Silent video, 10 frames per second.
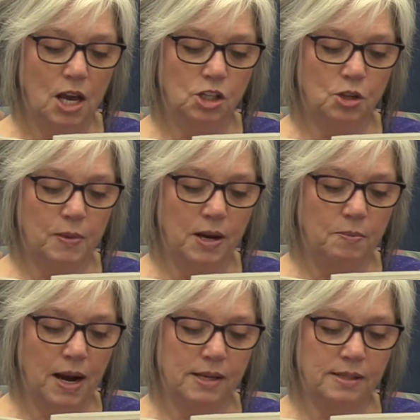to
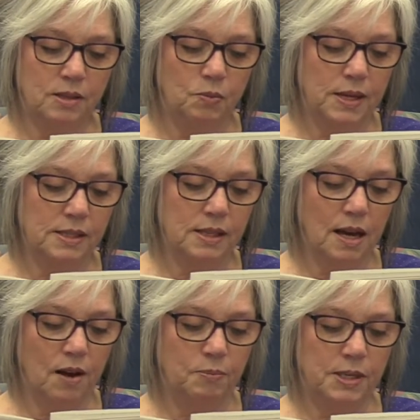minimize the risk
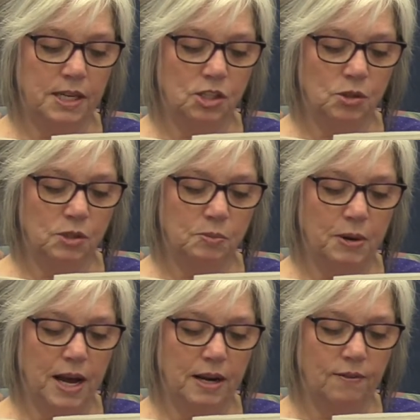of potential
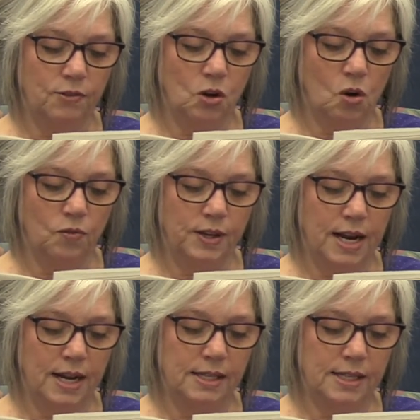spread of
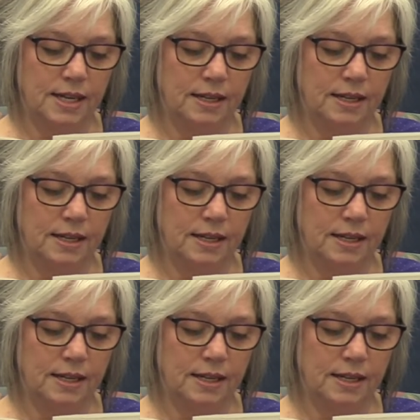COVID-19.